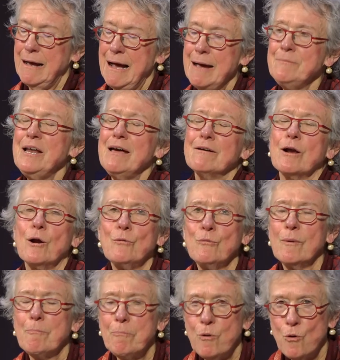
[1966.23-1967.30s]
I'm not a
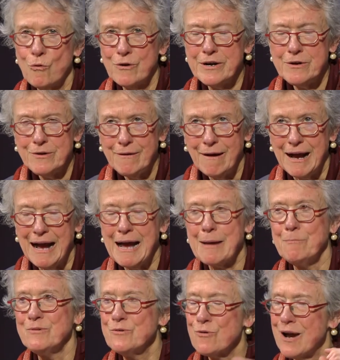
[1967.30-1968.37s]
reporter.
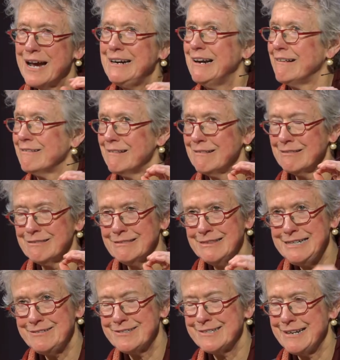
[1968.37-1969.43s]
I'm trying to
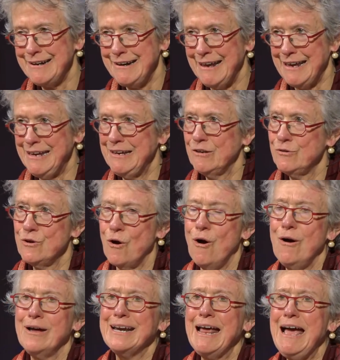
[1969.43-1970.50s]
listen in
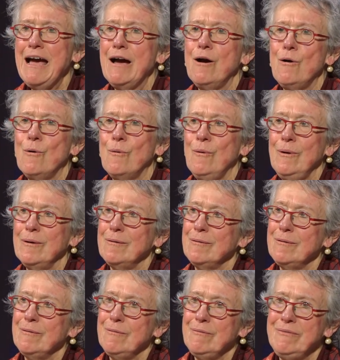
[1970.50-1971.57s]
on how
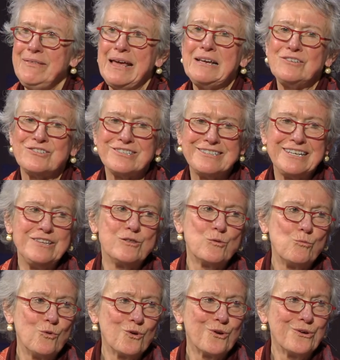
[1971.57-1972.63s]
they see the
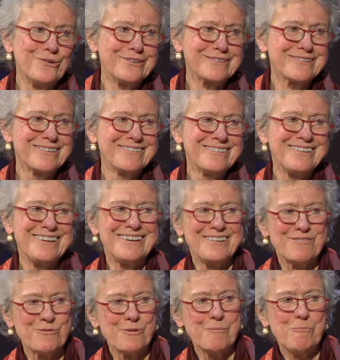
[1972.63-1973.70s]
world and
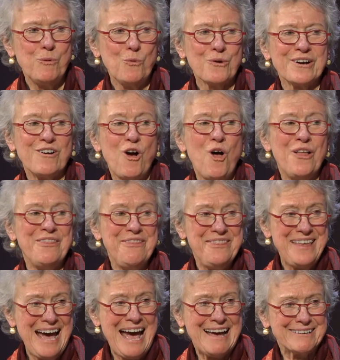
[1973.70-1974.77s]
report on
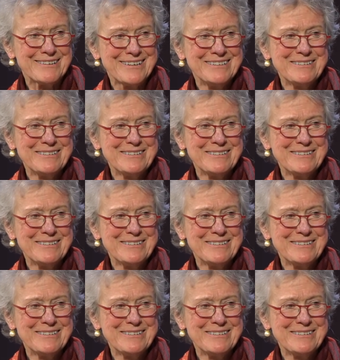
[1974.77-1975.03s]
that